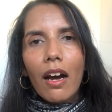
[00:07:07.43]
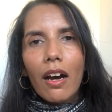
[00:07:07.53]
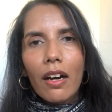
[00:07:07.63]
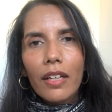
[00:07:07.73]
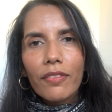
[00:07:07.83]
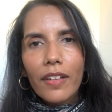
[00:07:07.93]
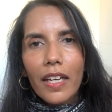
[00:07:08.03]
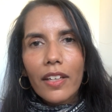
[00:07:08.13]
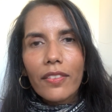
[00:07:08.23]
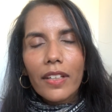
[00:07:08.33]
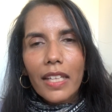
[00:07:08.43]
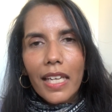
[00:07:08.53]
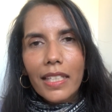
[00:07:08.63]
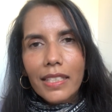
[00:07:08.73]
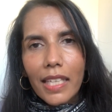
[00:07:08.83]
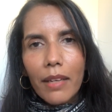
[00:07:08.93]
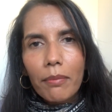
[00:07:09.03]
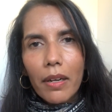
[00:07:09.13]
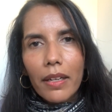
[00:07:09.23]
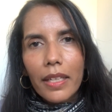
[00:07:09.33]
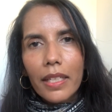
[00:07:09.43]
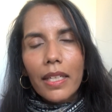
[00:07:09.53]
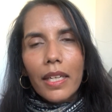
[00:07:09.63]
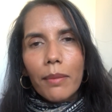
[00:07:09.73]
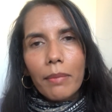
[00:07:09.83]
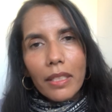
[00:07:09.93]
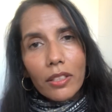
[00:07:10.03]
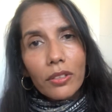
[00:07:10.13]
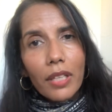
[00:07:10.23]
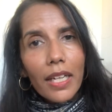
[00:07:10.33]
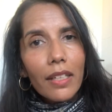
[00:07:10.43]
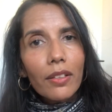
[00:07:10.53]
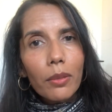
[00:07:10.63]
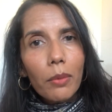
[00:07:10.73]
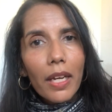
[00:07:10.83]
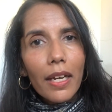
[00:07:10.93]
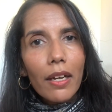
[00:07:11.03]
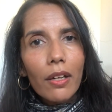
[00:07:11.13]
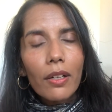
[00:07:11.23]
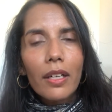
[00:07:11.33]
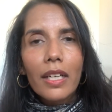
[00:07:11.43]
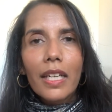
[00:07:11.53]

I found that that has kept my mental health well,